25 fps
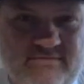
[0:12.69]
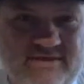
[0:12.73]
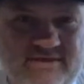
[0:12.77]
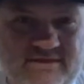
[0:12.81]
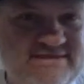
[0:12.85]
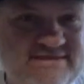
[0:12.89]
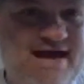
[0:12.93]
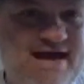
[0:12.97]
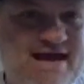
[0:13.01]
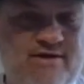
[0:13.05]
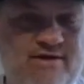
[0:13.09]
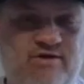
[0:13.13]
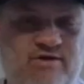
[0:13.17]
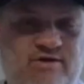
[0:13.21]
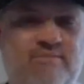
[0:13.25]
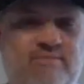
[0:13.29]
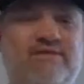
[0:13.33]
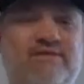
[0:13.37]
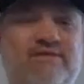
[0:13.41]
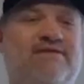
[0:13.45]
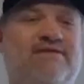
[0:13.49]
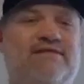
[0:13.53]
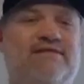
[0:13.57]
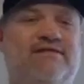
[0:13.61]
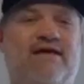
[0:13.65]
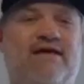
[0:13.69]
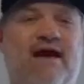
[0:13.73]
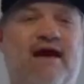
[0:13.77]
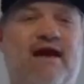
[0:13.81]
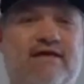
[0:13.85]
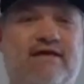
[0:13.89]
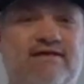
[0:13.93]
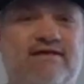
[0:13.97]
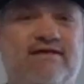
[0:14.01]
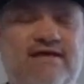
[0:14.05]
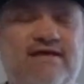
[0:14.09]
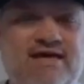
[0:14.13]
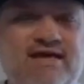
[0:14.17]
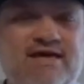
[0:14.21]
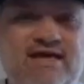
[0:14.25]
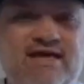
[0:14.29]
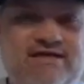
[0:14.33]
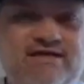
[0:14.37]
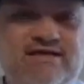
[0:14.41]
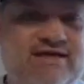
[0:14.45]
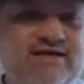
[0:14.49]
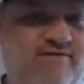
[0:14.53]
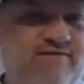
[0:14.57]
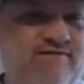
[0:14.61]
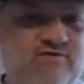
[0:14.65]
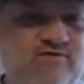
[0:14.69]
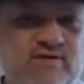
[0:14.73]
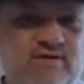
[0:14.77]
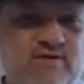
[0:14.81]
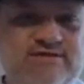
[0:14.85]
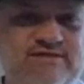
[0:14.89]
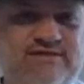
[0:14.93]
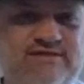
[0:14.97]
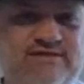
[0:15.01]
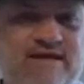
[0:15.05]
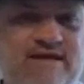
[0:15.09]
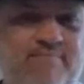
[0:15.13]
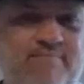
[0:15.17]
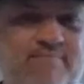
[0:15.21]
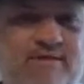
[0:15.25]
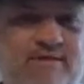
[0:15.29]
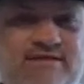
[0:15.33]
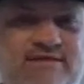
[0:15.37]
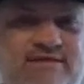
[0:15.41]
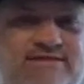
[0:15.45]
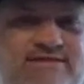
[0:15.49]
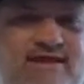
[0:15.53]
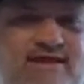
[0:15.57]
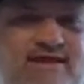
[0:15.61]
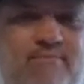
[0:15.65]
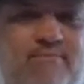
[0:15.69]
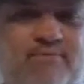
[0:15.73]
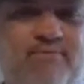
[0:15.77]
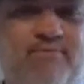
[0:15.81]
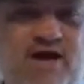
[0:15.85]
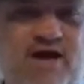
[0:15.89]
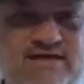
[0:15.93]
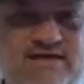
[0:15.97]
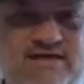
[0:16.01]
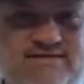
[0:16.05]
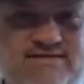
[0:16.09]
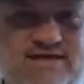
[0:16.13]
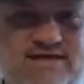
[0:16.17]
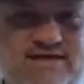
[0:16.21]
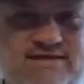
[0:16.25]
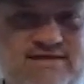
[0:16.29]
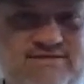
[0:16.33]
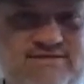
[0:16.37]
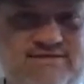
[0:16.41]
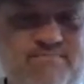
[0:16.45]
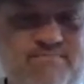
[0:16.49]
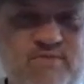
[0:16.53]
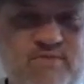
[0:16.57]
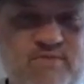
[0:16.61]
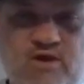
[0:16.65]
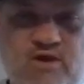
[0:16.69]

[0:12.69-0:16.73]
This acronym is designed to give you a step-by-step process